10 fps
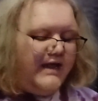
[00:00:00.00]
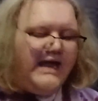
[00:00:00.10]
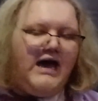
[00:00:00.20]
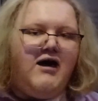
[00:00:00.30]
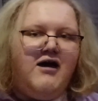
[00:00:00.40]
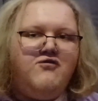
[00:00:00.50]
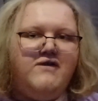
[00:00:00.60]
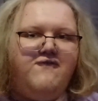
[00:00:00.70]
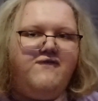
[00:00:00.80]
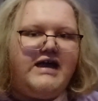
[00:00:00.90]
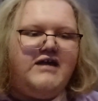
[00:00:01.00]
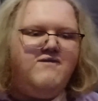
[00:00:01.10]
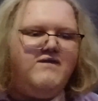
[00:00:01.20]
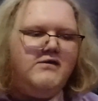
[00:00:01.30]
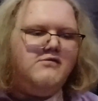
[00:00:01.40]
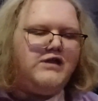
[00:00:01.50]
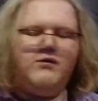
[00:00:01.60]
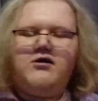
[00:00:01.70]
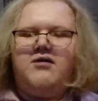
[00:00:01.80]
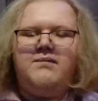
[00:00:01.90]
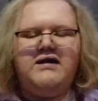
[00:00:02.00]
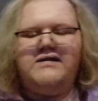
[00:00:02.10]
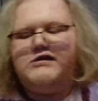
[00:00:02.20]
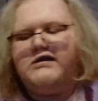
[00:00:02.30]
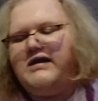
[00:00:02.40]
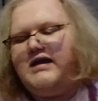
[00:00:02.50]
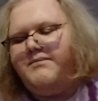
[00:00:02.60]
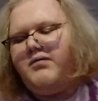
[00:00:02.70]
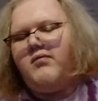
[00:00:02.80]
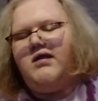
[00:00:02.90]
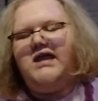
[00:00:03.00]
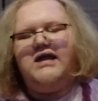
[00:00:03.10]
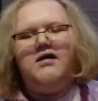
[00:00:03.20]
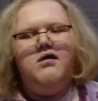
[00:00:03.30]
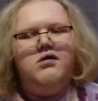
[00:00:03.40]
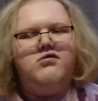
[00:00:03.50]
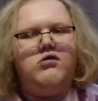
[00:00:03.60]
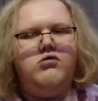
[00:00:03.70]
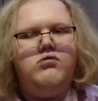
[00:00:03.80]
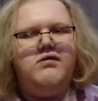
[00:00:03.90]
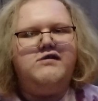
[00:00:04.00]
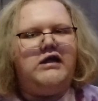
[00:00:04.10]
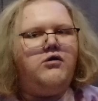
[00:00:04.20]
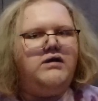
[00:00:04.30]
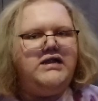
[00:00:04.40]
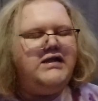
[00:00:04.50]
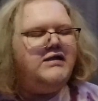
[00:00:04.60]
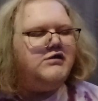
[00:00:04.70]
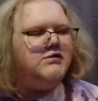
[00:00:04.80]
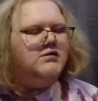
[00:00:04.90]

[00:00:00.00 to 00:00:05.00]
like 100 fucking views. I wonder how many this is gonna get. Probably like 2, because I already did this.